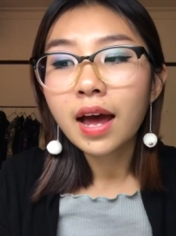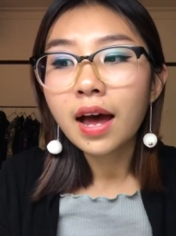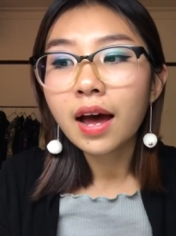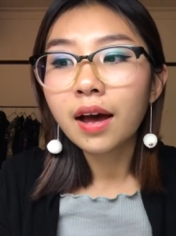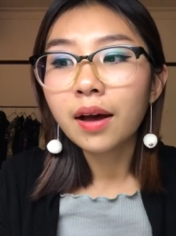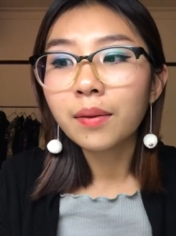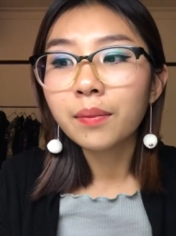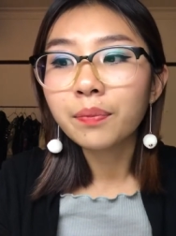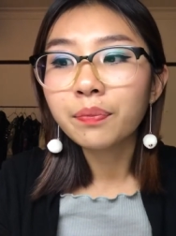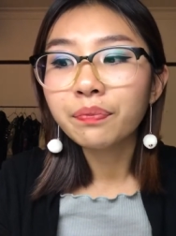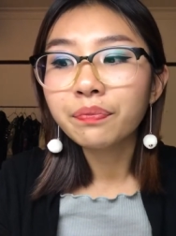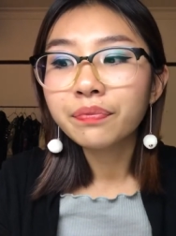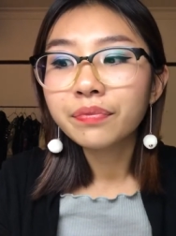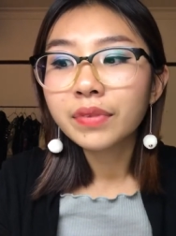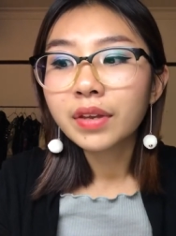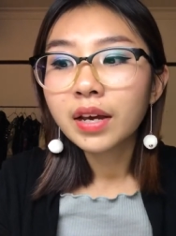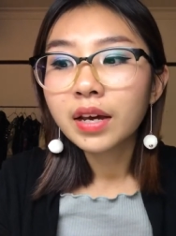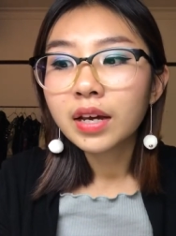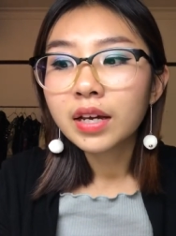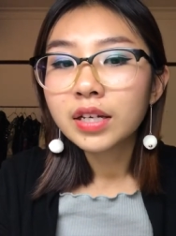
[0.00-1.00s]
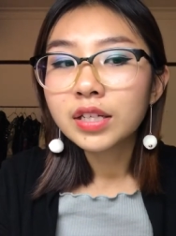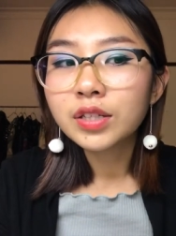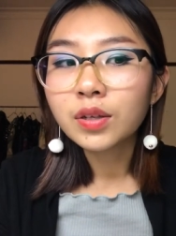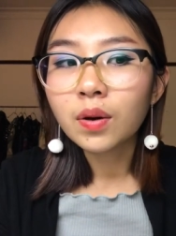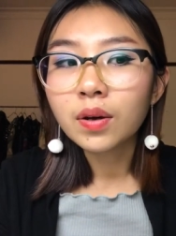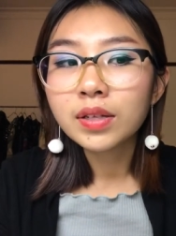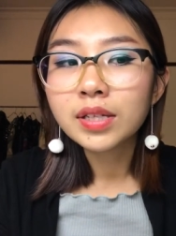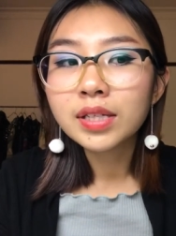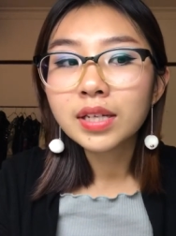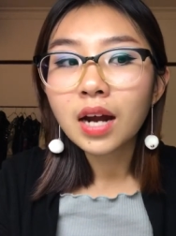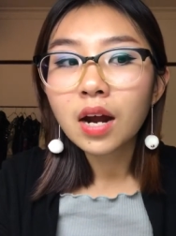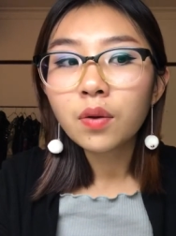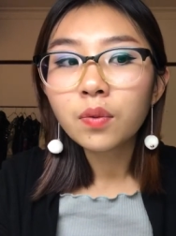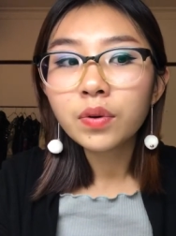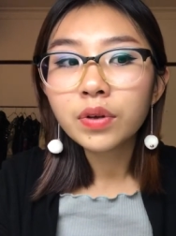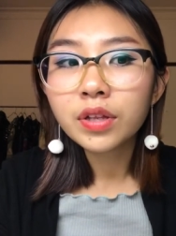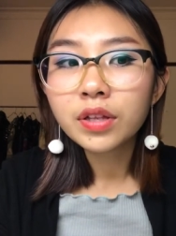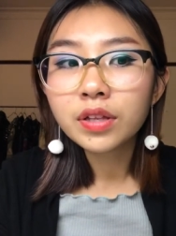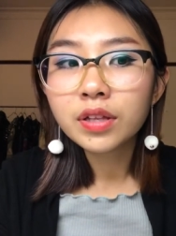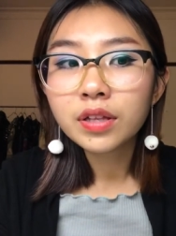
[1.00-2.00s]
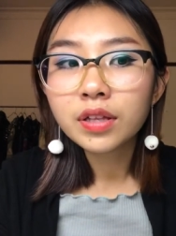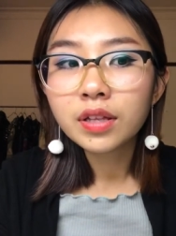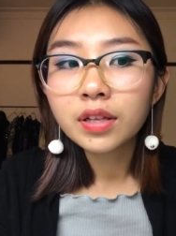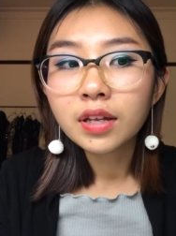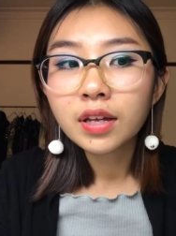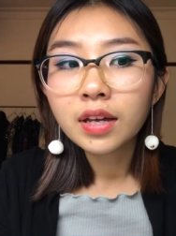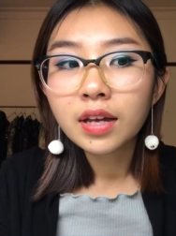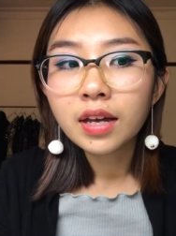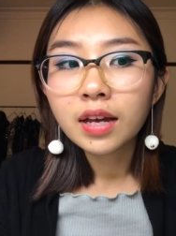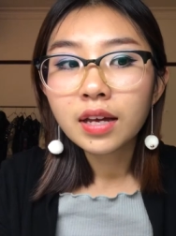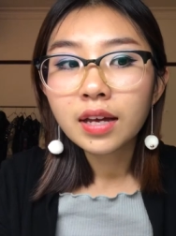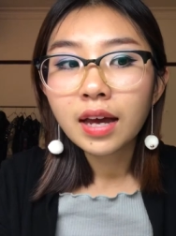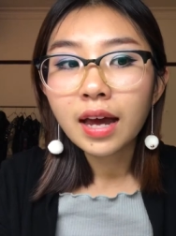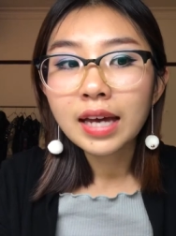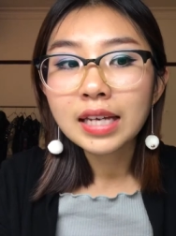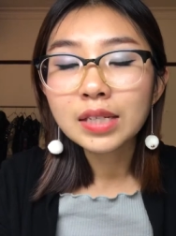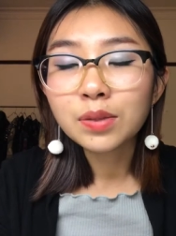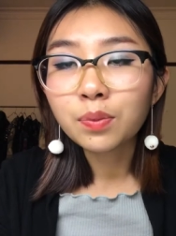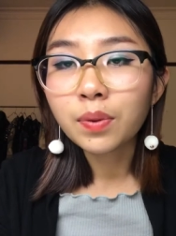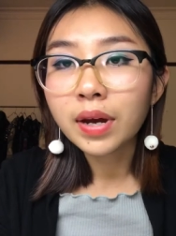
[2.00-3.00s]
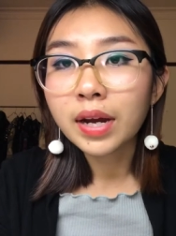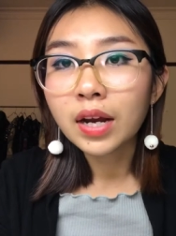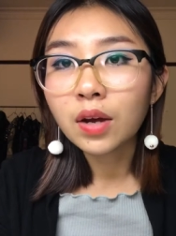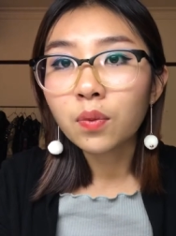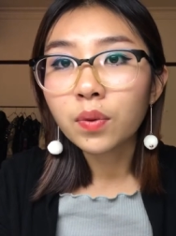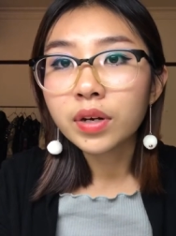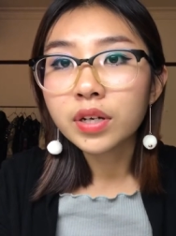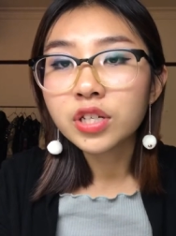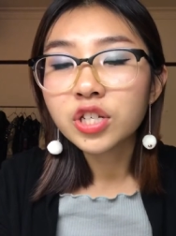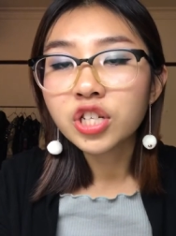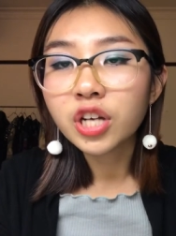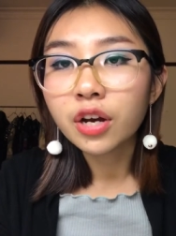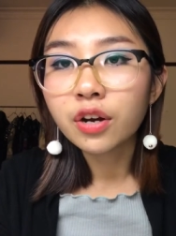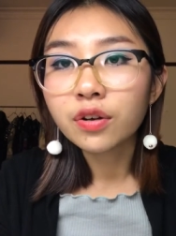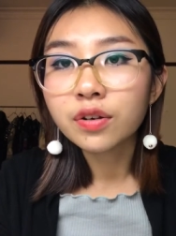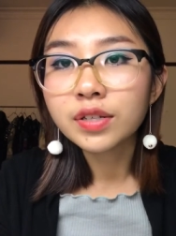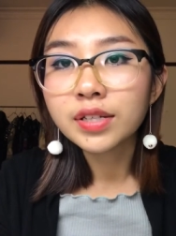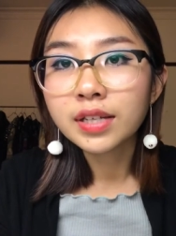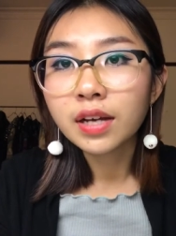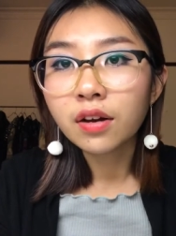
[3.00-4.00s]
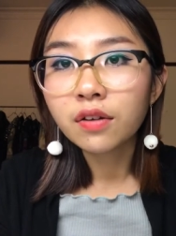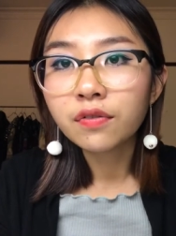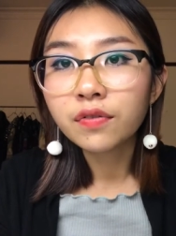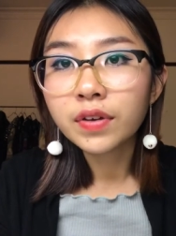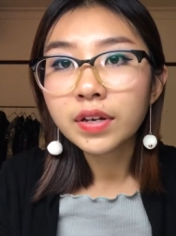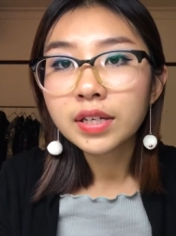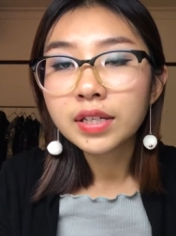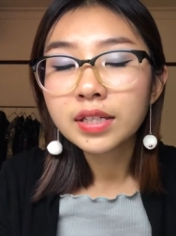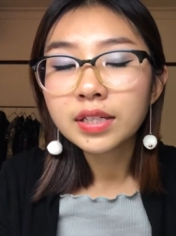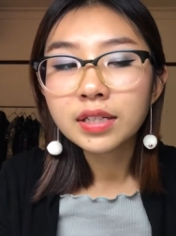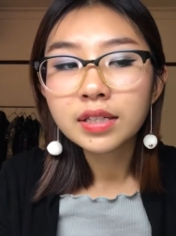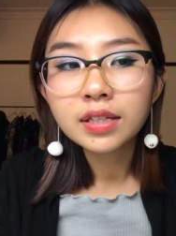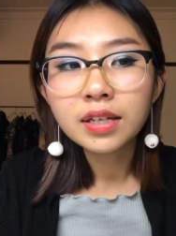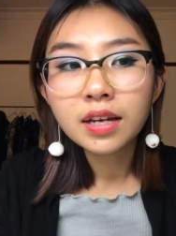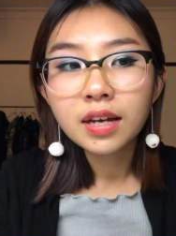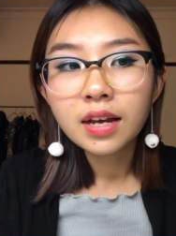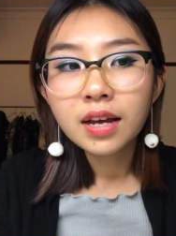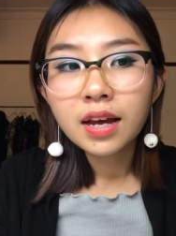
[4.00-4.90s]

Um, so I'll start with explaining what a shadow self is.